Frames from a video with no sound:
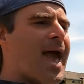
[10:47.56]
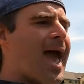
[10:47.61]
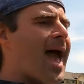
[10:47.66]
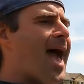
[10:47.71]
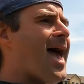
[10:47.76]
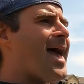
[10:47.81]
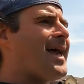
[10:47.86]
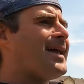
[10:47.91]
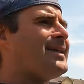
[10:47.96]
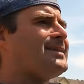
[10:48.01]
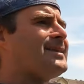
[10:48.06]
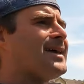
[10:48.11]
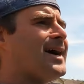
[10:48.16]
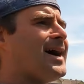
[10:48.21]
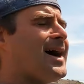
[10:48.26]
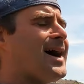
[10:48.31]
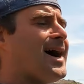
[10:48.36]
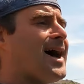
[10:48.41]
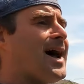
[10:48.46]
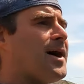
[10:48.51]

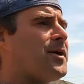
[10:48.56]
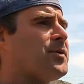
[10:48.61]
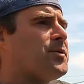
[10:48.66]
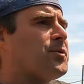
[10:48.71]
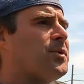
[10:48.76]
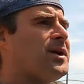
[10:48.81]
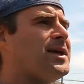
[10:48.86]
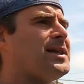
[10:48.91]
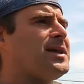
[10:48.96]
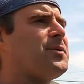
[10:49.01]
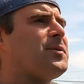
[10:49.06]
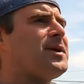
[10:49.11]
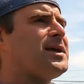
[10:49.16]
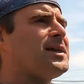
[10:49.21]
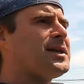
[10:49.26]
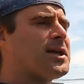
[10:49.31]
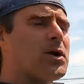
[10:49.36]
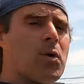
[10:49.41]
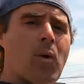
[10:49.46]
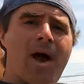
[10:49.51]
And really,
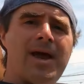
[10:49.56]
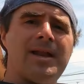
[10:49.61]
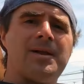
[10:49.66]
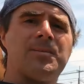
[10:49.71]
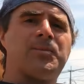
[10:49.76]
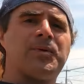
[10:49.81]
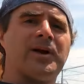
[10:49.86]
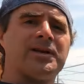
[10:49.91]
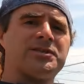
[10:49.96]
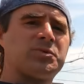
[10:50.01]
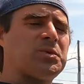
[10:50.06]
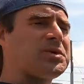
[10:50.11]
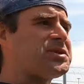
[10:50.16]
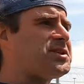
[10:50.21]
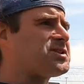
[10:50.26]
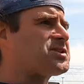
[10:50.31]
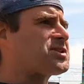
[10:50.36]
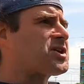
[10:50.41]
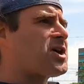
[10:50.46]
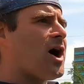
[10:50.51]
really quite impressed with
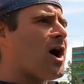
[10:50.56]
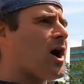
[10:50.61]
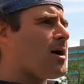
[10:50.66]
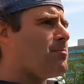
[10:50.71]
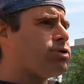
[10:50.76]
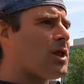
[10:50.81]
this car.